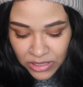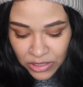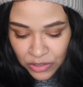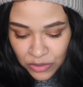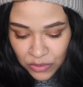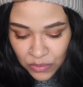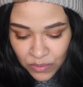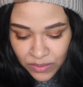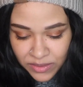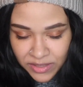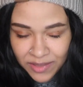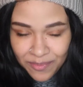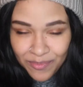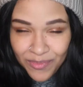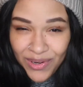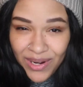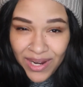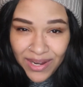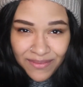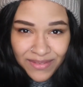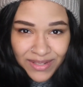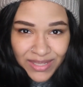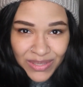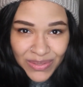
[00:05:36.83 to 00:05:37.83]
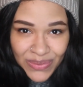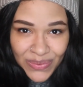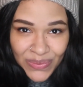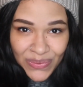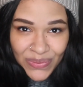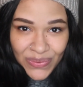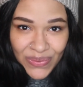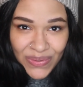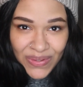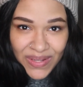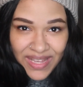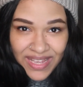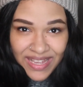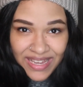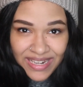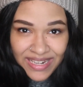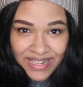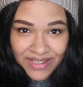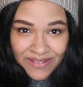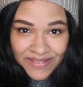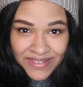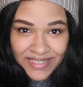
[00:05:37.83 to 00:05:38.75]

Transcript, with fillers: to was a private school, and it